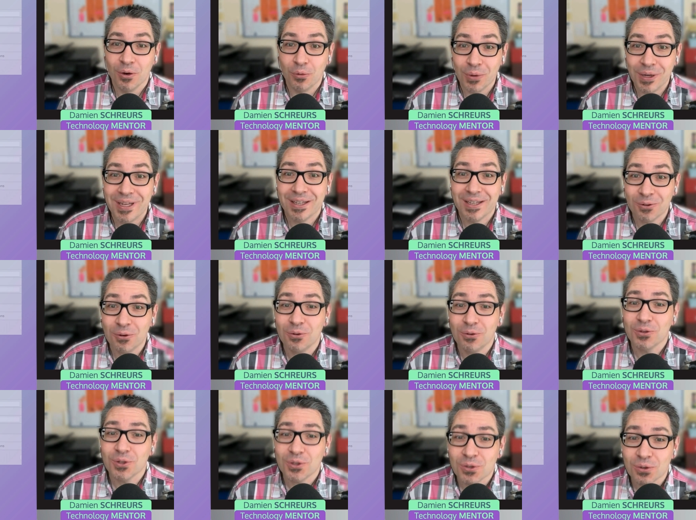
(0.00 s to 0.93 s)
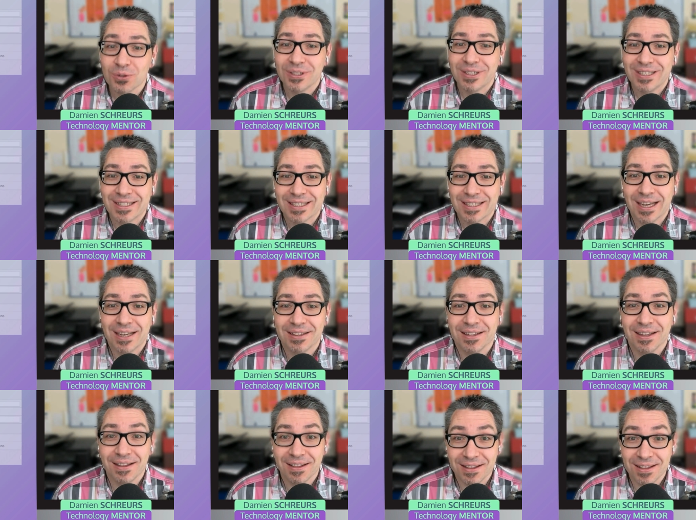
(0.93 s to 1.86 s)
we can also
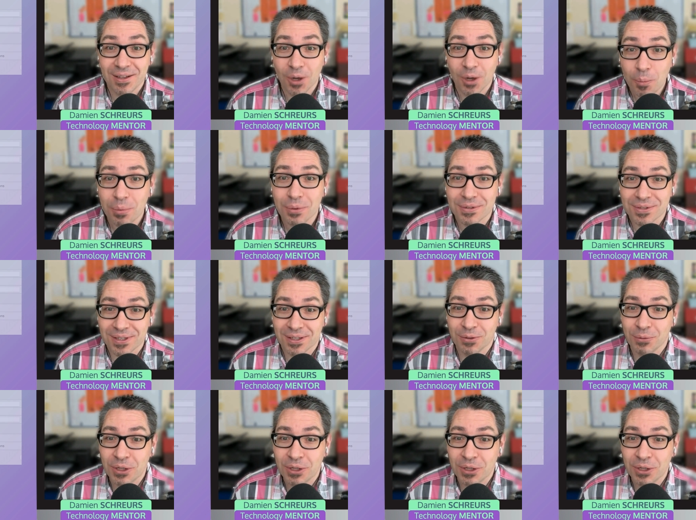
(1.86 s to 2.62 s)
decide the opposite.